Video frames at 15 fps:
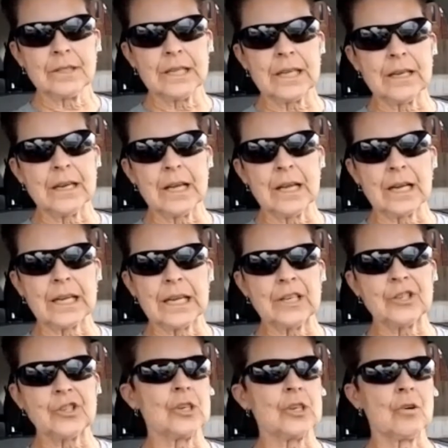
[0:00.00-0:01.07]
in a
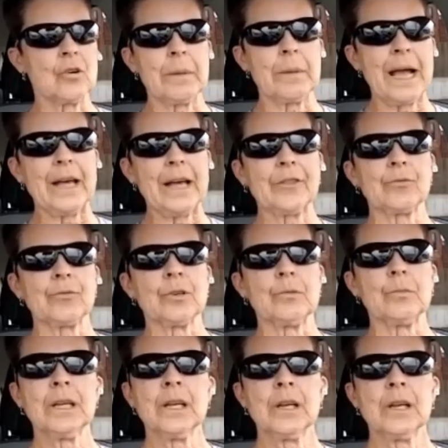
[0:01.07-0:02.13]
kitchen or a
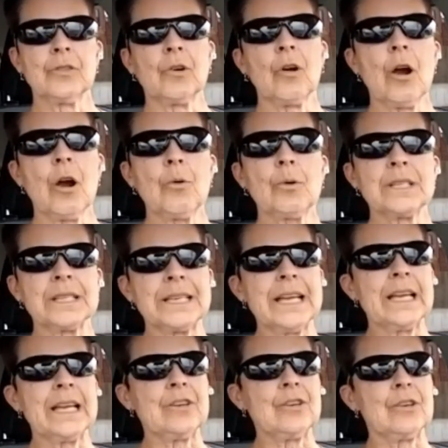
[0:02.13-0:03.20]
bathroom, they're always
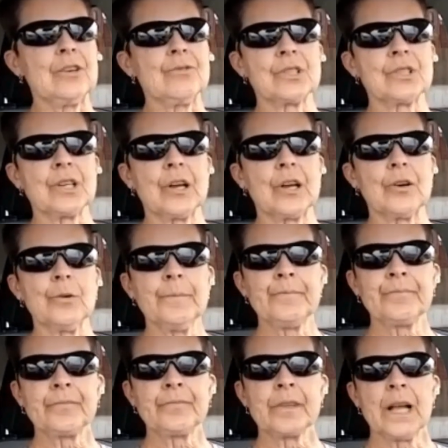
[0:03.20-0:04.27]
dinging you. So
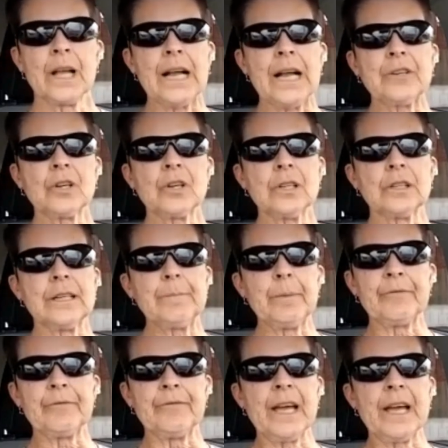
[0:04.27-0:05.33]
I took a leap
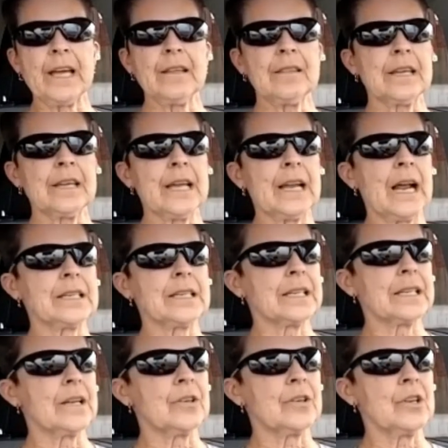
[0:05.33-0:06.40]
of faith and I
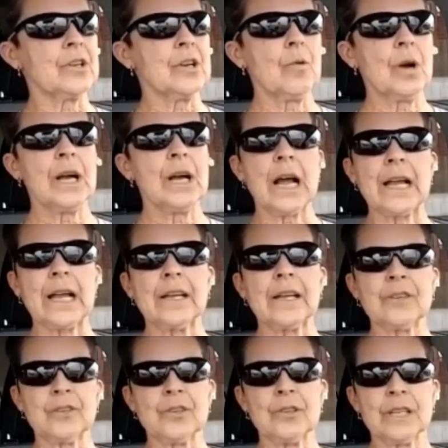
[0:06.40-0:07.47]
said, you know what, I
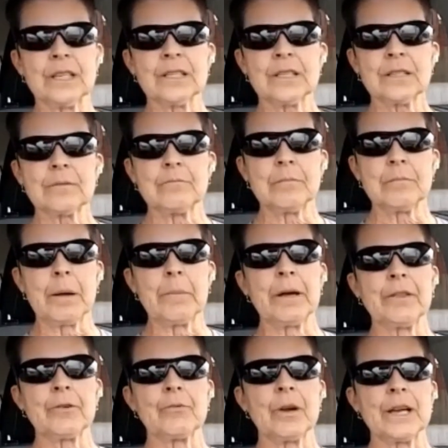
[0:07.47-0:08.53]
can do this. My
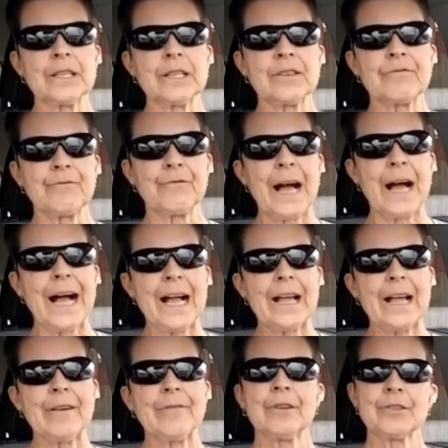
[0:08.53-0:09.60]
mother raised
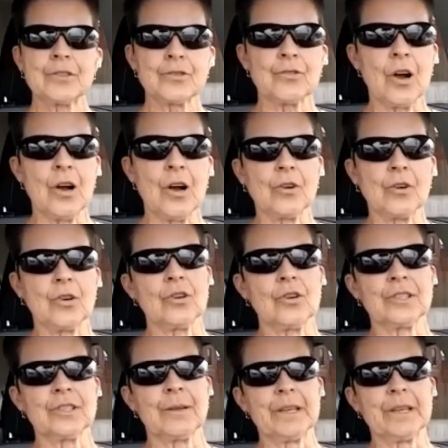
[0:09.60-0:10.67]
5 strong
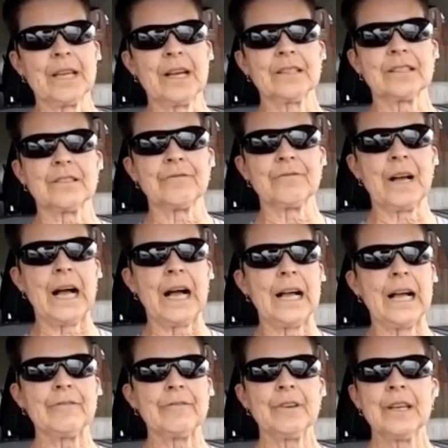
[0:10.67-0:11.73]
girls. I'm the youngest of
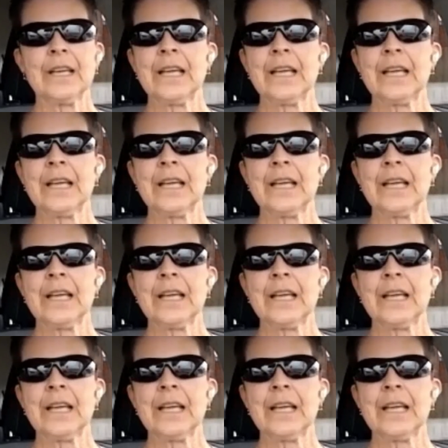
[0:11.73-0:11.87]
5.